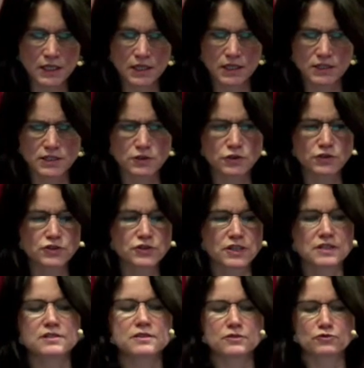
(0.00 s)
It's not
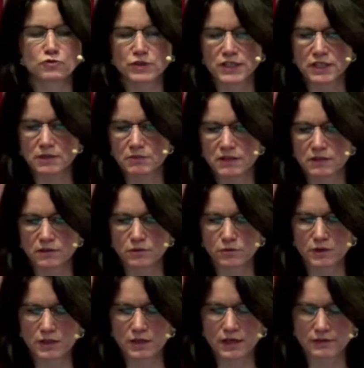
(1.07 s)
just a dream.
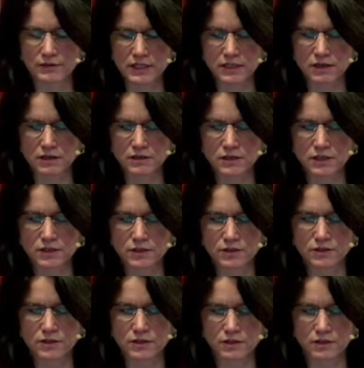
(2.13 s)
We have started
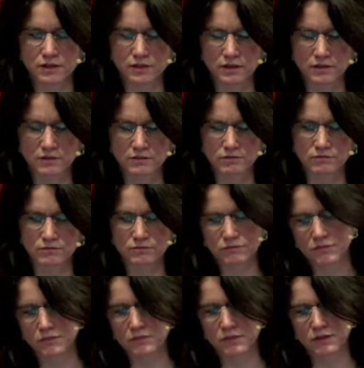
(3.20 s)
a
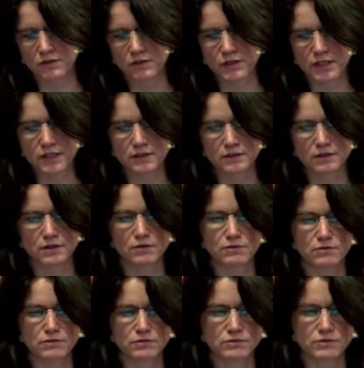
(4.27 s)
year
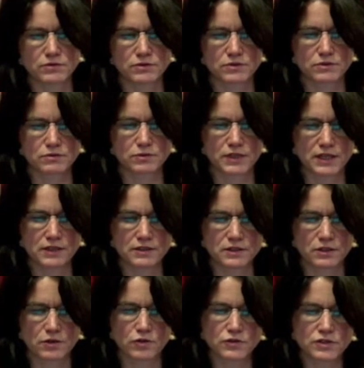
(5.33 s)
ago to create a
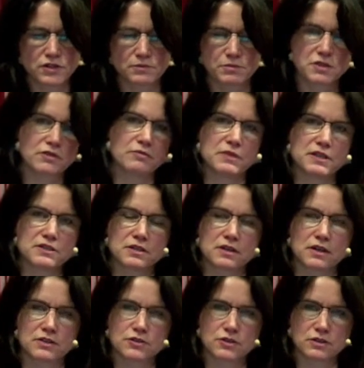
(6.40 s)
concept of
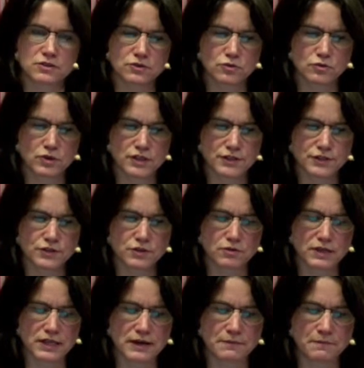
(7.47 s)
multicultural school in
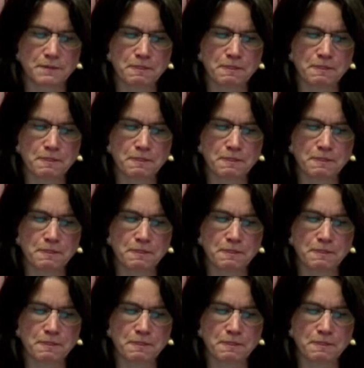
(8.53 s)
Estonia.